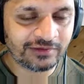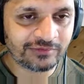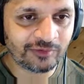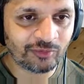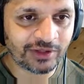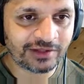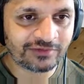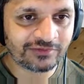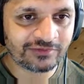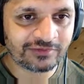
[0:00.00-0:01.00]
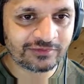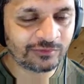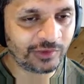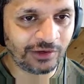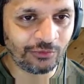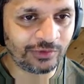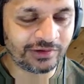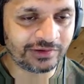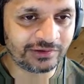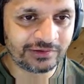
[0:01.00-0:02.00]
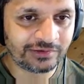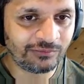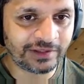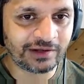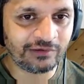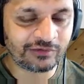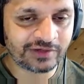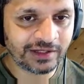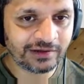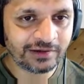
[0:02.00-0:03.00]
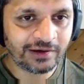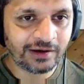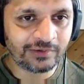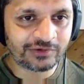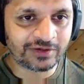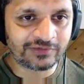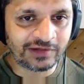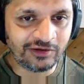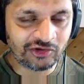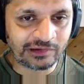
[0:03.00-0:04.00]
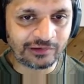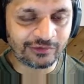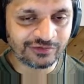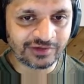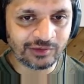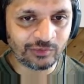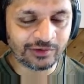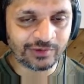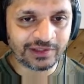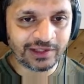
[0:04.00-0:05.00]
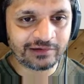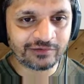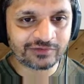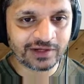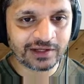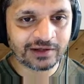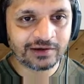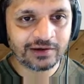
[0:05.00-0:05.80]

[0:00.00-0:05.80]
Remember, we know what that looks like. Our translation along Z, we know what that looks like.